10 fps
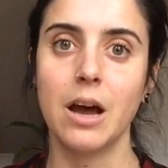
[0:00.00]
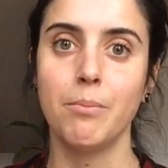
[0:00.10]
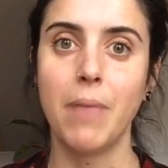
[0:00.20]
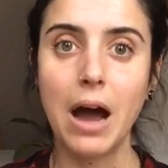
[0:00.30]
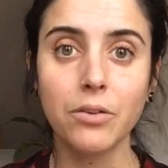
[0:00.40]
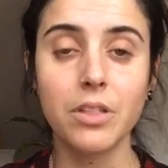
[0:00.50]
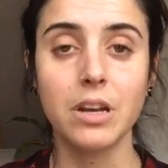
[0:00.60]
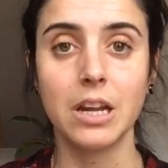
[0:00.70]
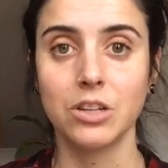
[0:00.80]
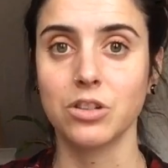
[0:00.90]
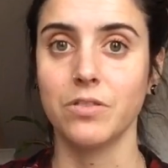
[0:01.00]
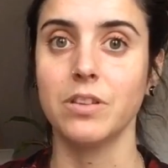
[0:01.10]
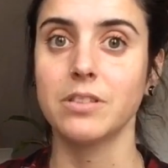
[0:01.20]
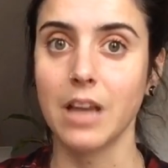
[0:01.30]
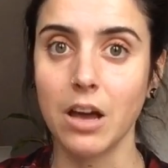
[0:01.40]
about the nature of
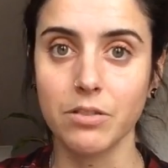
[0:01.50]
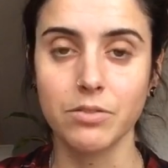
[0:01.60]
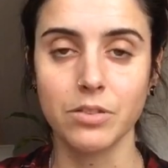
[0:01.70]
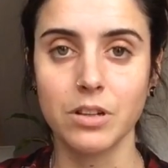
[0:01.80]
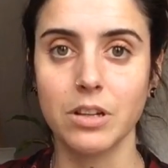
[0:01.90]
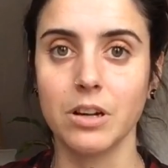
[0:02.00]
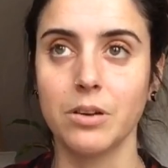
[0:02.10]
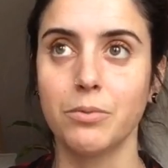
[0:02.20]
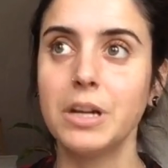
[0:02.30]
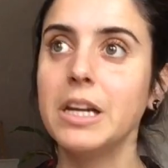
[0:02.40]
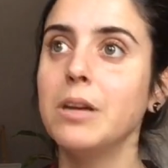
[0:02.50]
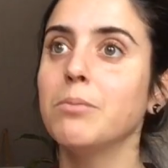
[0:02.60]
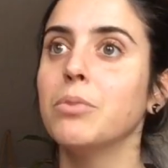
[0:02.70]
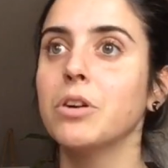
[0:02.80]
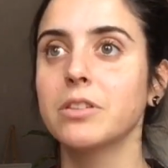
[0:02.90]
the self,
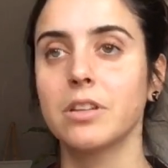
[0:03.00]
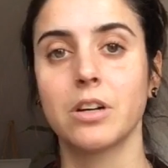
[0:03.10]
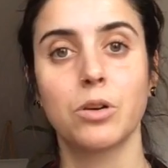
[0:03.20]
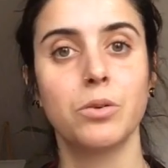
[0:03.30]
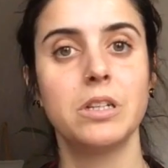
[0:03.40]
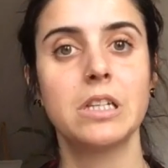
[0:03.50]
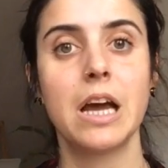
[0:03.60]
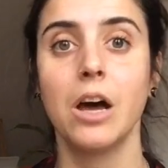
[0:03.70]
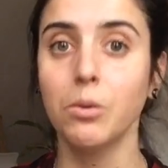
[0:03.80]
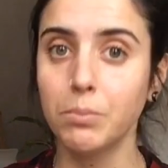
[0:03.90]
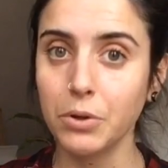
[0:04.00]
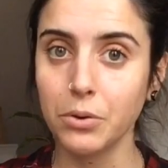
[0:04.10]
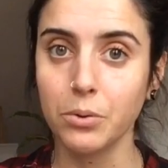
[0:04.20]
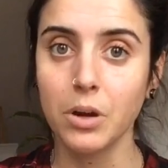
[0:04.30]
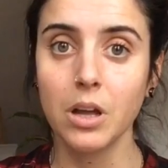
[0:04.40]
reading books that are going to help
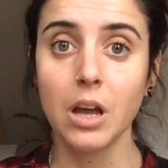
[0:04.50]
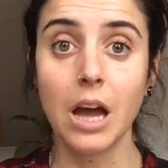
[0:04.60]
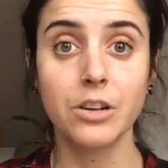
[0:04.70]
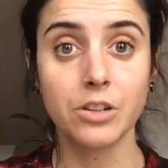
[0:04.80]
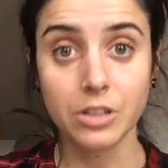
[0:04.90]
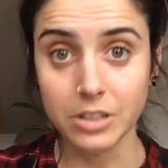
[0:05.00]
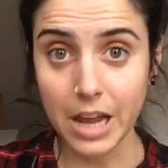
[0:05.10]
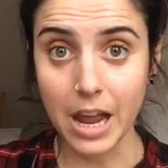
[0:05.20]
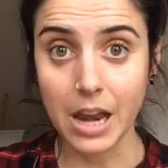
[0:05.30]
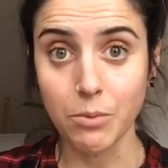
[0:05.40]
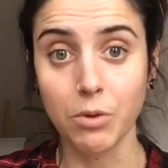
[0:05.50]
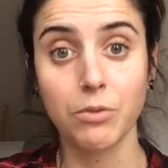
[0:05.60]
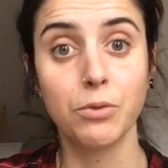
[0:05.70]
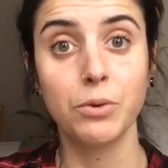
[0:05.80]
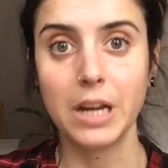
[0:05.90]
you understand what
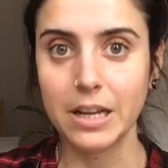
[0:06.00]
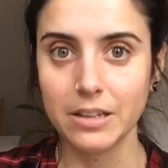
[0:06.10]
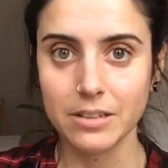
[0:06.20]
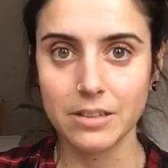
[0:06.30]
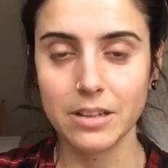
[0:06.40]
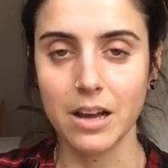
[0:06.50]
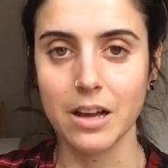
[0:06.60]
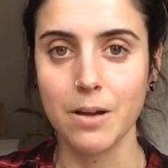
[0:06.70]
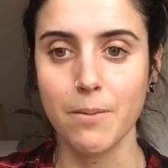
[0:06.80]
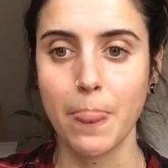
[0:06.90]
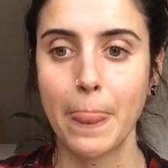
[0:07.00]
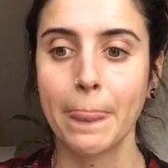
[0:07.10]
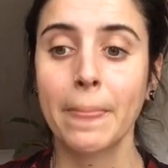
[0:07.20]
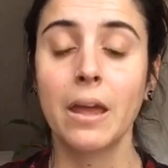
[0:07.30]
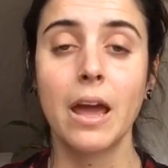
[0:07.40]
food is. And
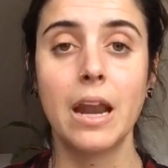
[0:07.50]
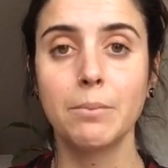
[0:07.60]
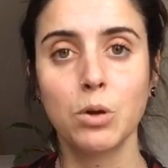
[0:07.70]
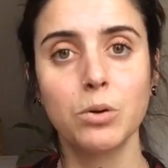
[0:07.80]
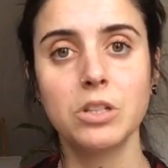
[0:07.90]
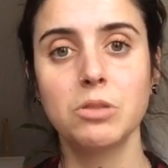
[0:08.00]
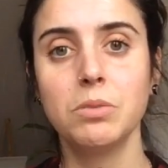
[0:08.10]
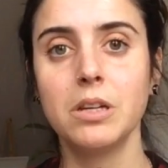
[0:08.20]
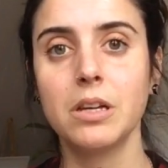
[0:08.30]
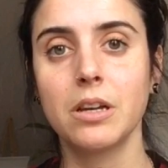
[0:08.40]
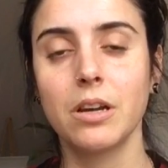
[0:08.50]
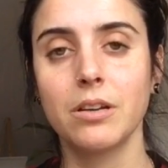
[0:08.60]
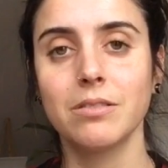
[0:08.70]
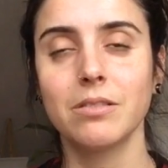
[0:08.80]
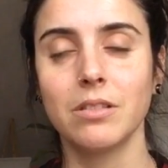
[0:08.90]
I'm going to be,
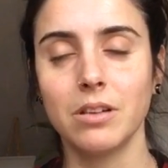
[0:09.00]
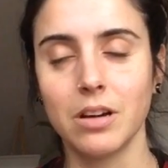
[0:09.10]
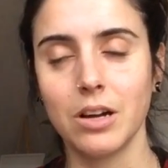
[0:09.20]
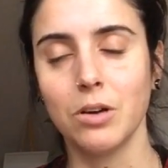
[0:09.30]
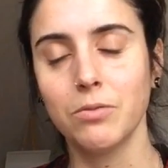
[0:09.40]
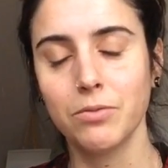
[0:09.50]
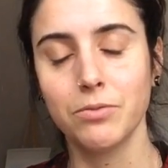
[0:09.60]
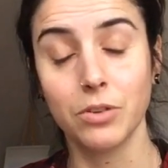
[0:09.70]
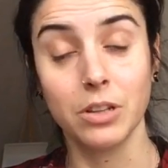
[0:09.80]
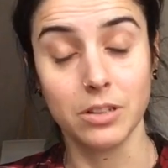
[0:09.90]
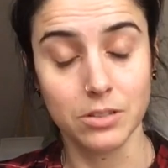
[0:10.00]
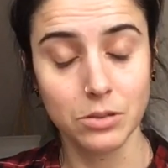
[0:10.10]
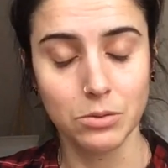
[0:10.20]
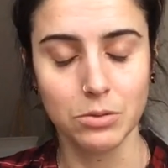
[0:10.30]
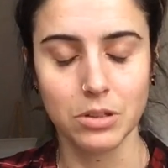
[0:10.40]
hopefully
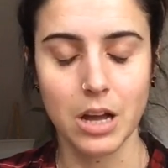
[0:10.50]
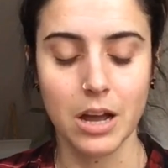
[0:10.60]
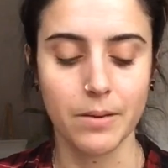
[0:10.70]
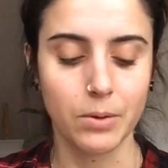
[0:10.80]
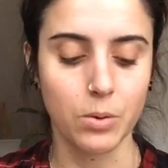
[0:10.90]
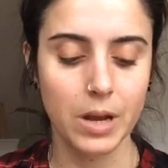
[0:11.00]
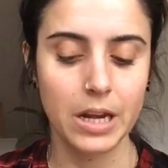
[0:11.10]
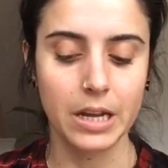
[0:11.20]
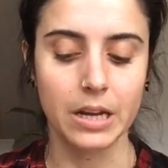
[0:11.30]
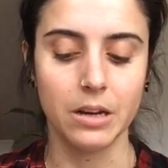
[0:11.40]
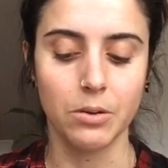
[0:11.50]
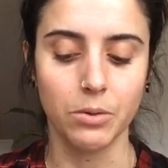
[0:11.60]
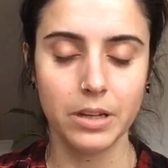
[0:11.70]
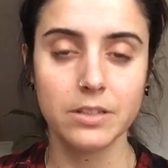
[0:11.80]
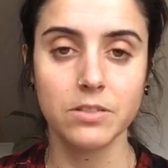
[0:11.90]
soon, creating a
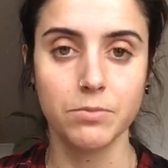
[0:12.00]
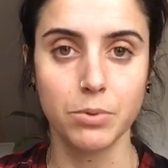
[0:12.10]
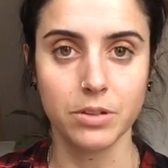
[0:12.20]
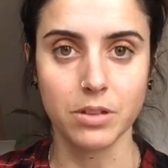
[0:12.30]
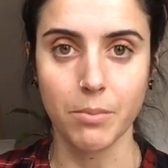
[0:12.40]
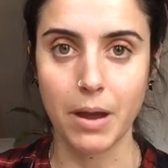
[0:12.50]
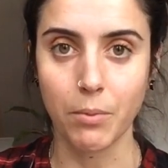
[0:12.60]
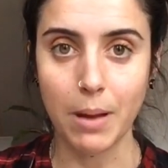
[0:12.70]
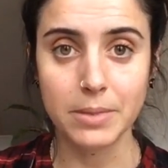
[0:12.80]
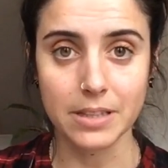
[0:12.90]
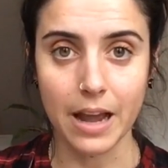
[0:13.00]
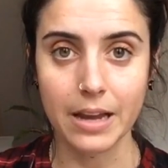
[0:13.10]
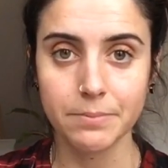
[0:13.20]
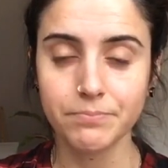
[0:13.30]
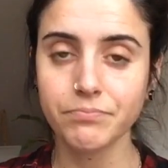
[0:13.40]
list of books on my website